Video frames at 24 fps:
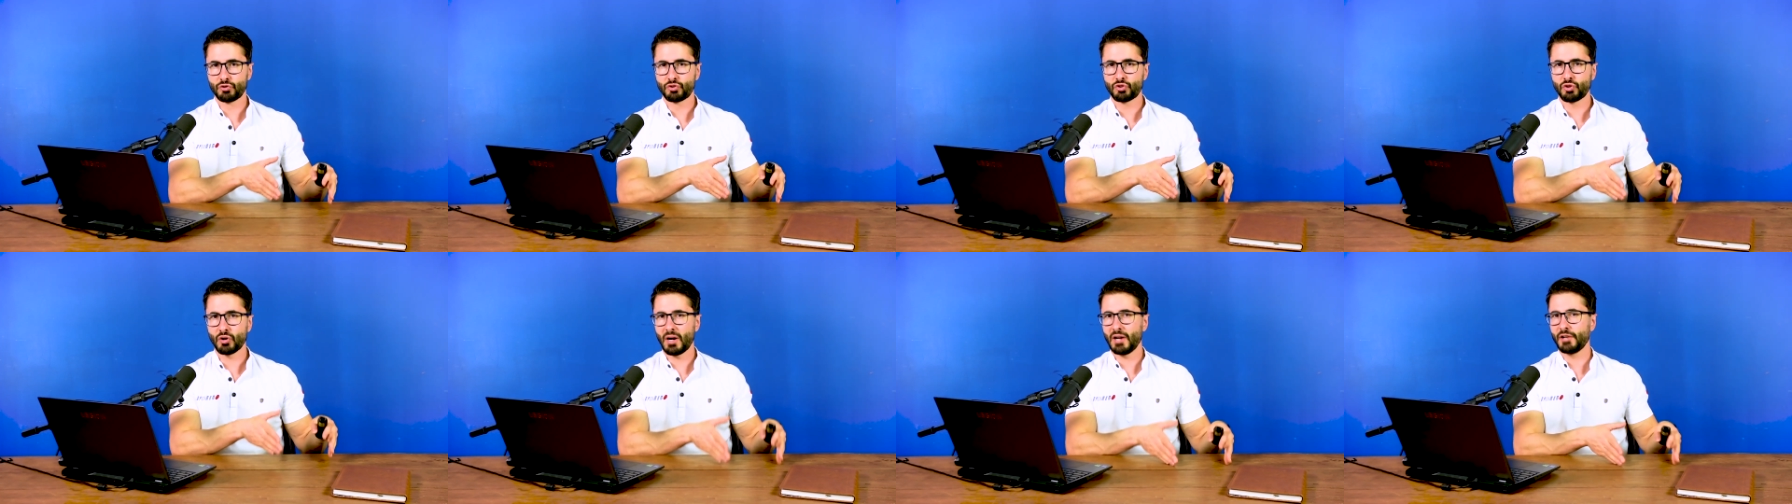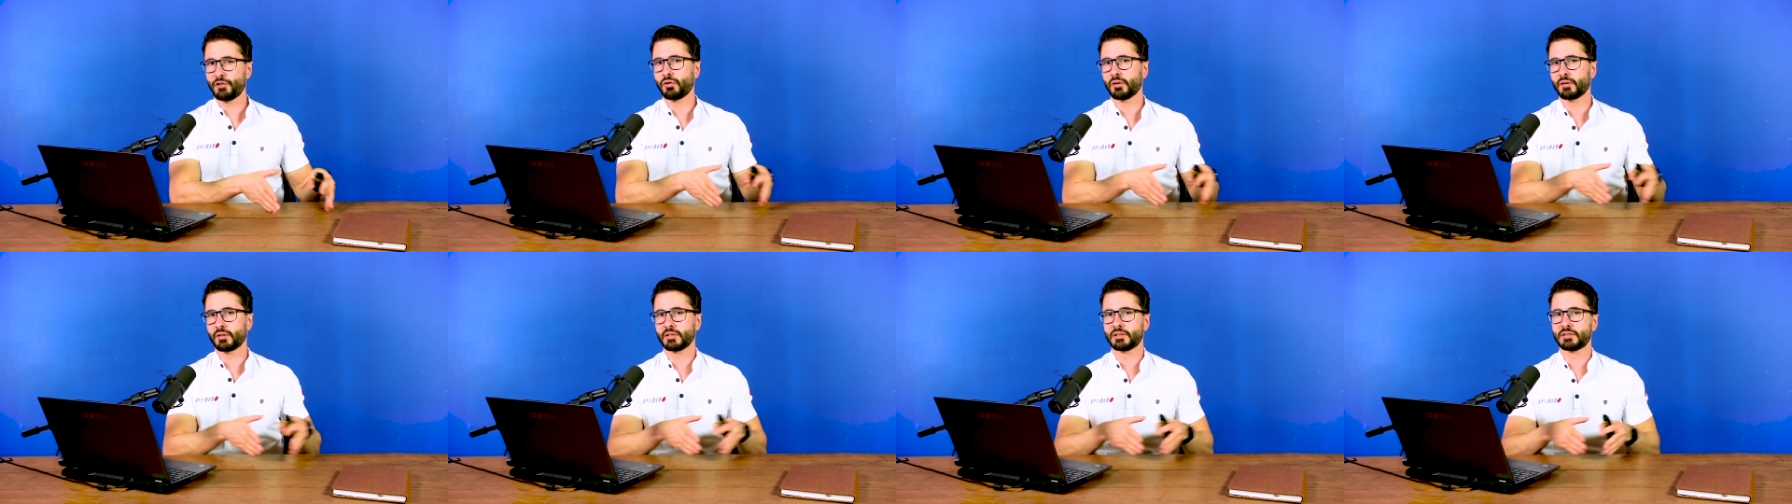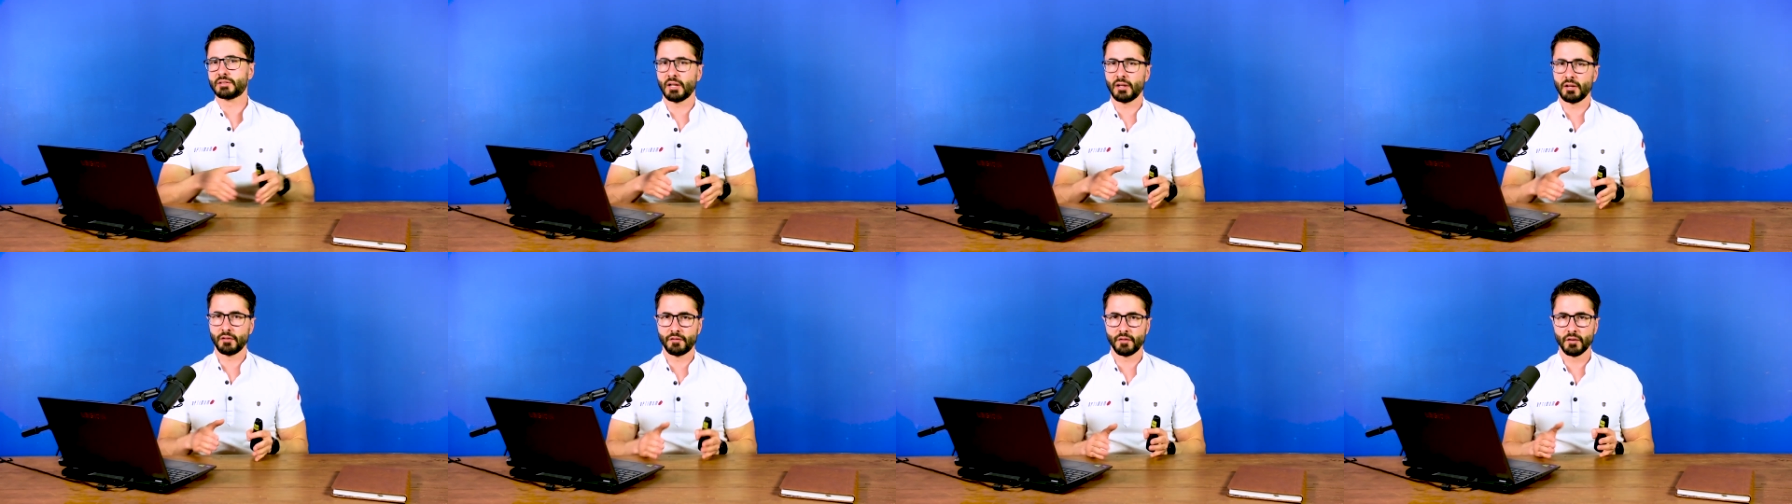try to
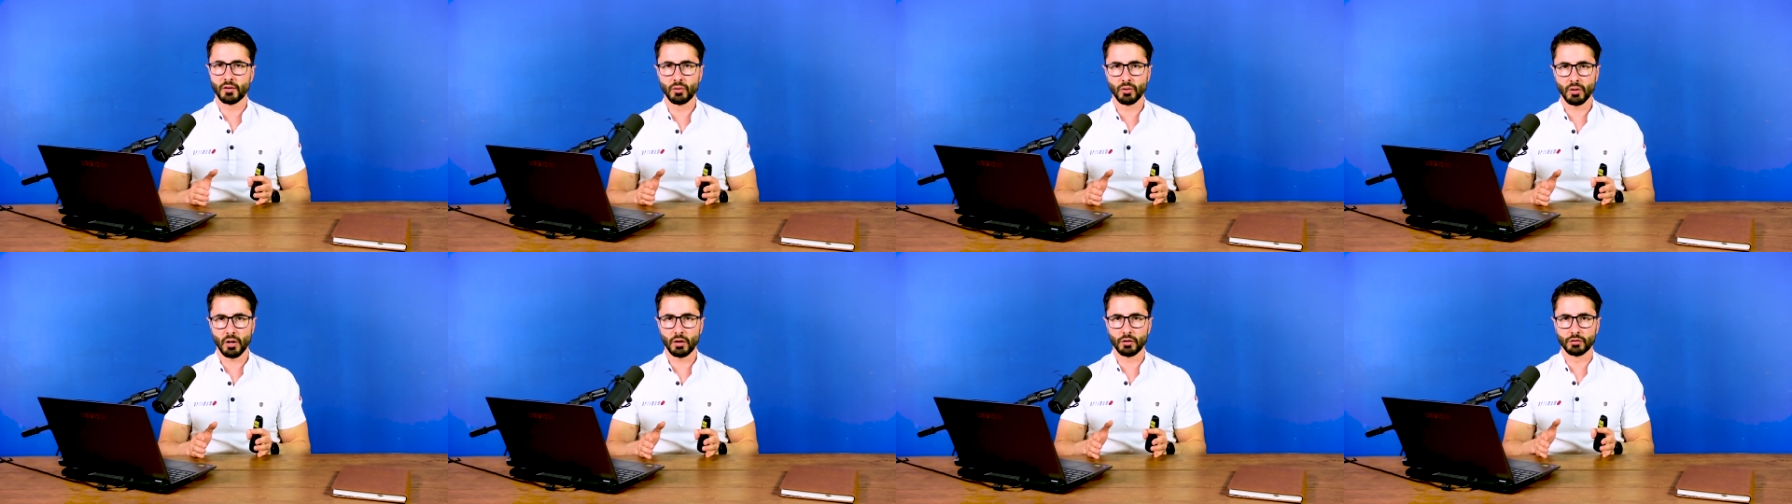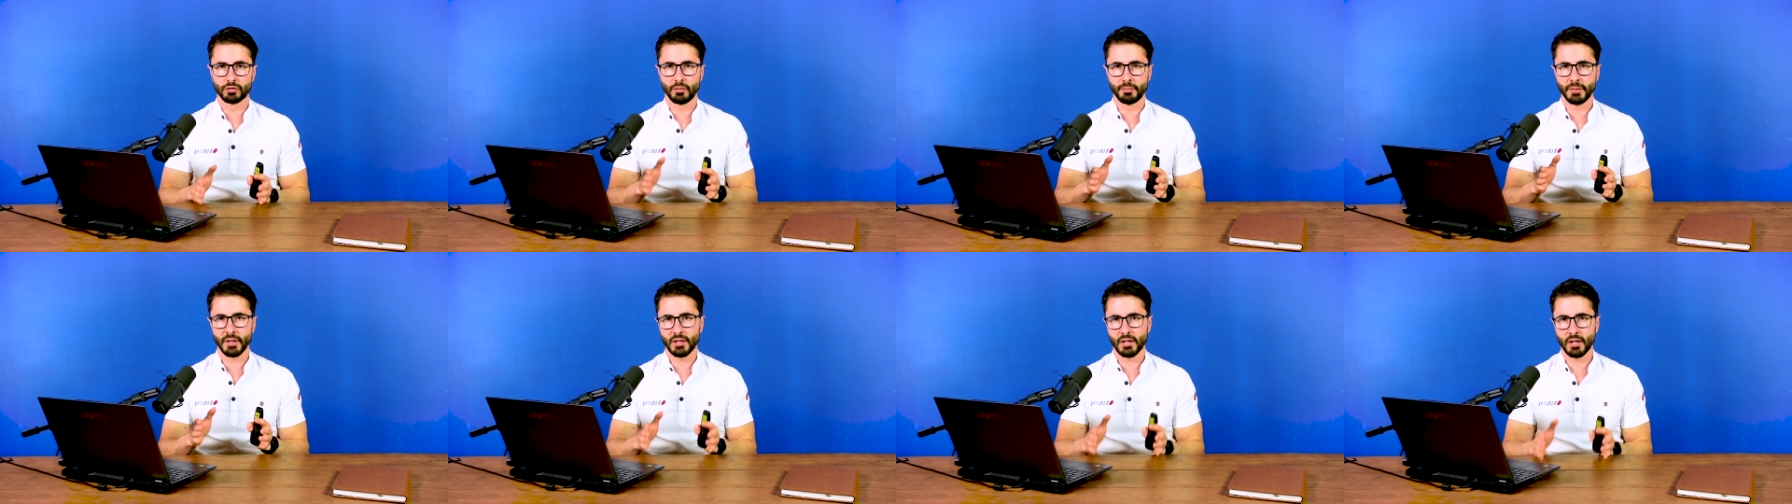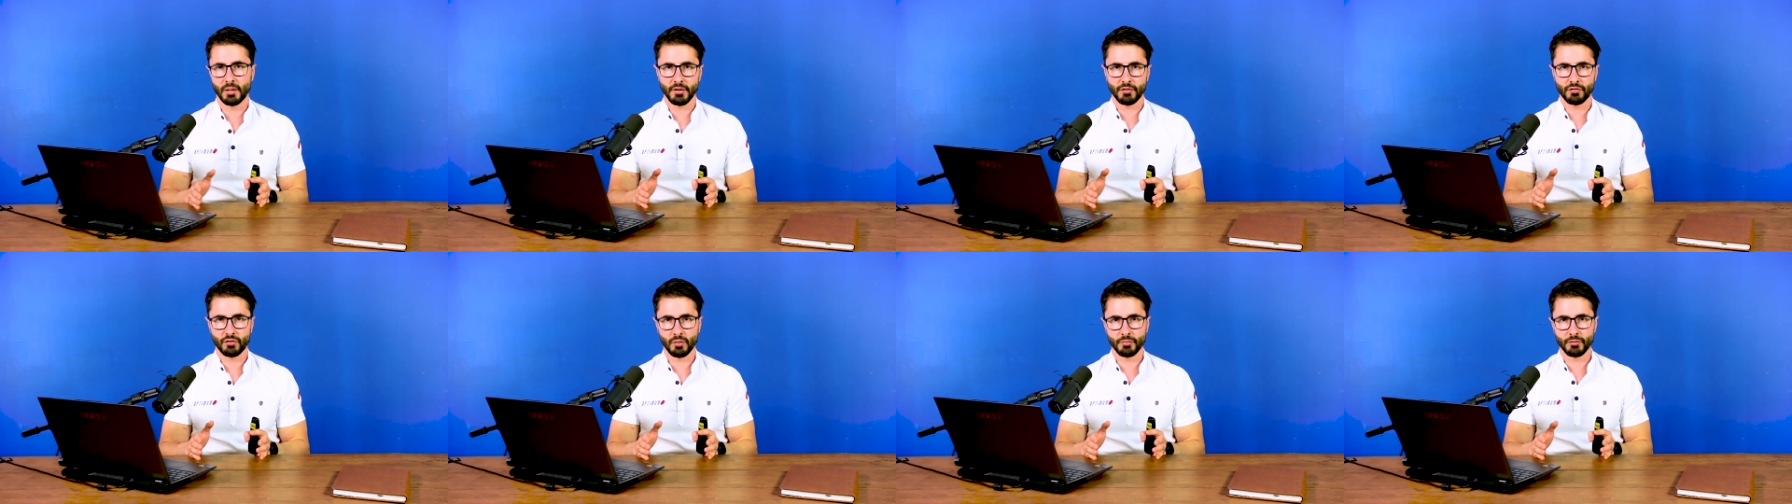understand if it could also be
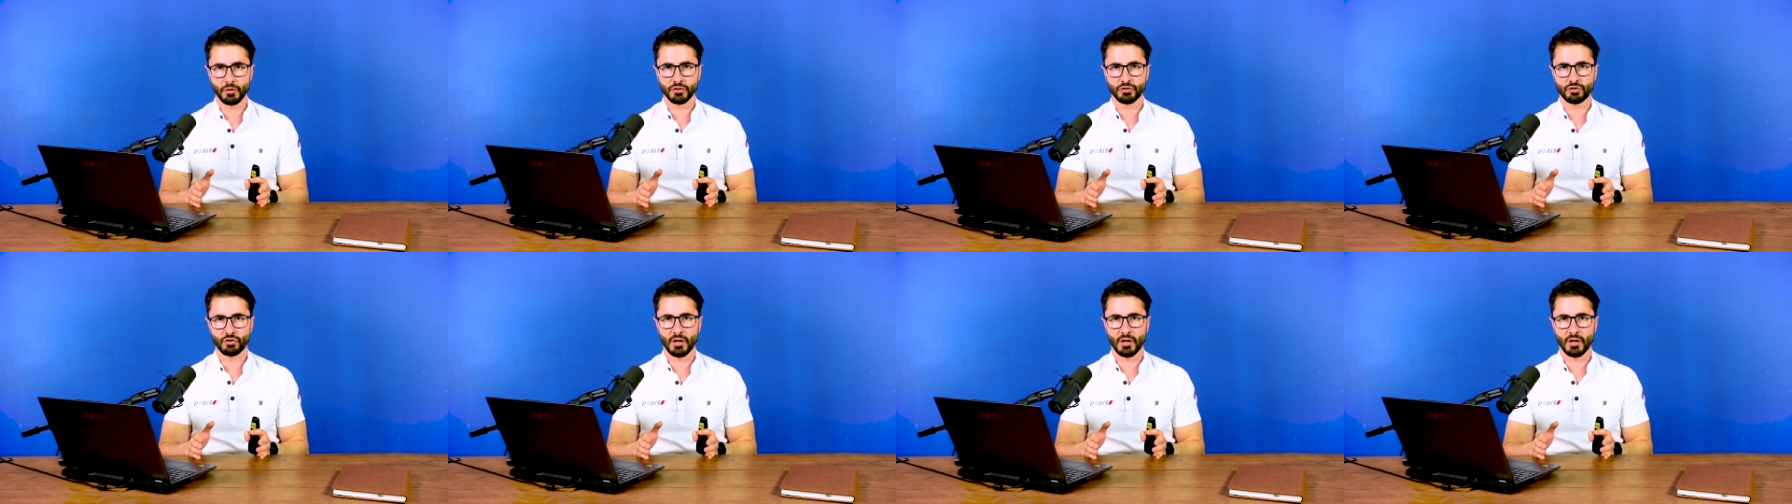coming from your